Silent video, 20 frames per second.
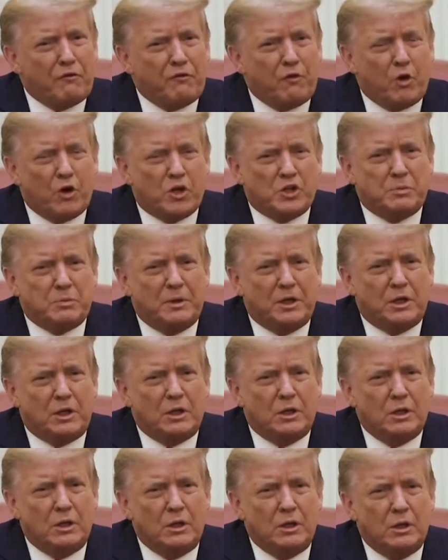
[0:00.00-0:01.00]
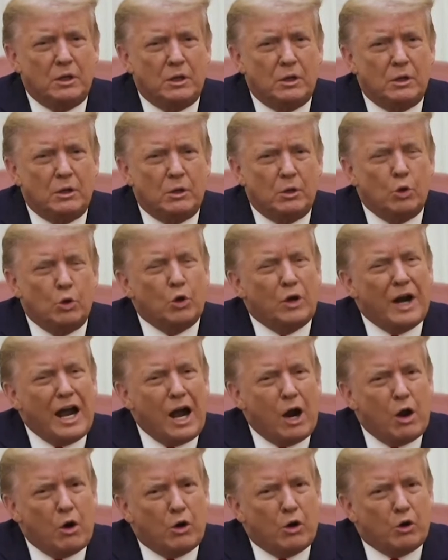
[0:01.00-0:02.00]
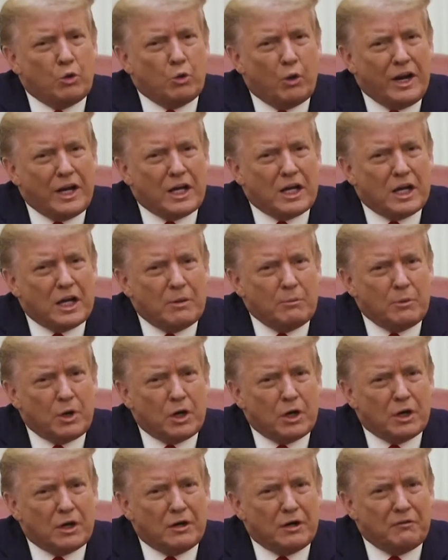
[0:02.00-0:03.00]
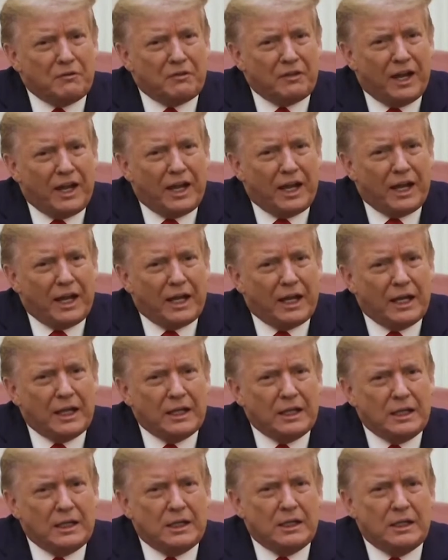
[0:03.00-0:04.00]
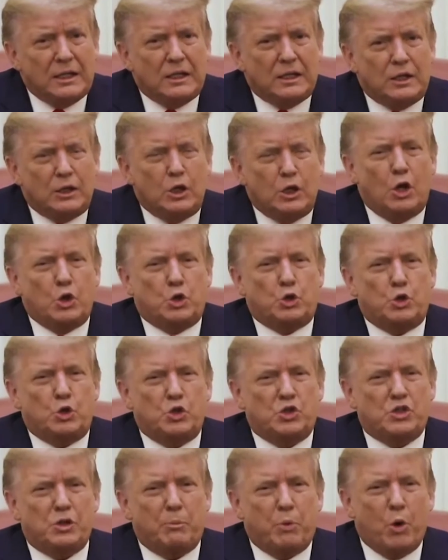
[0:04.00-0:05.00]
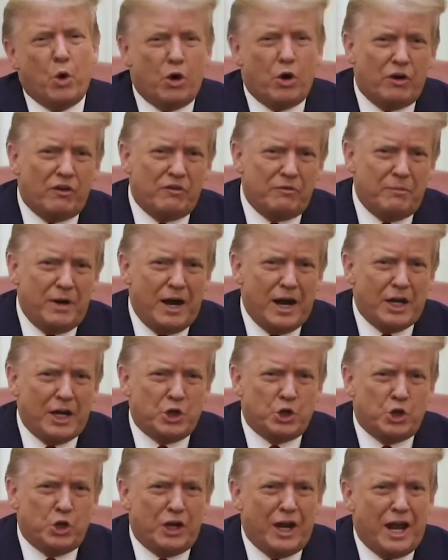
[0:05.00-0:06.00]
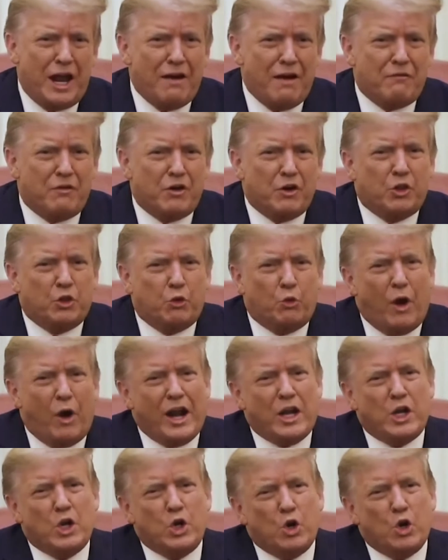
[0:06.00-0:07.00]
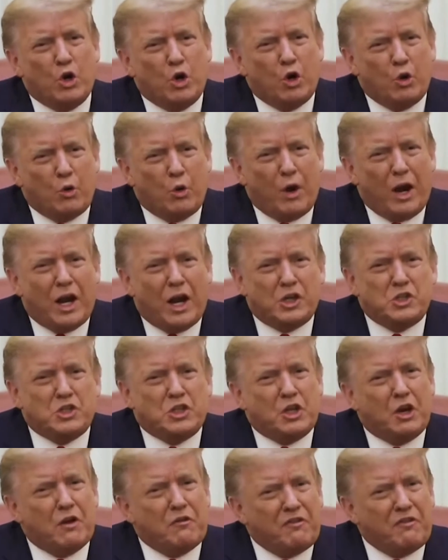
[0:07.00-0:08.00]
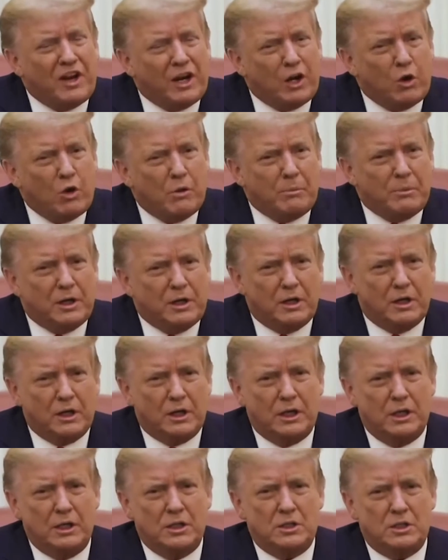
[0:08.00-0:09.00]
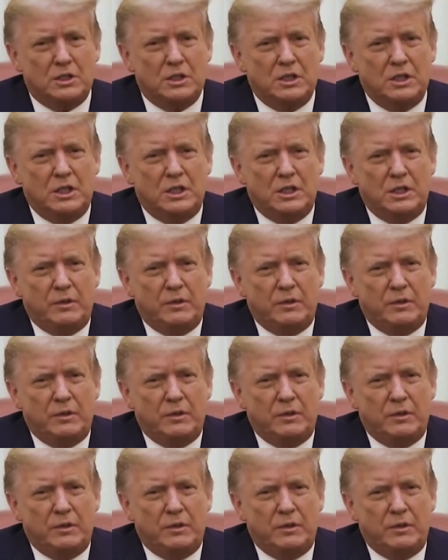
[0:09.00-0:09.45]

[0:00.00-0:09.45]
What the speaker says: enforcement or our great American flag. No true supporter of mine could ever threaten or harass their fellow Americans.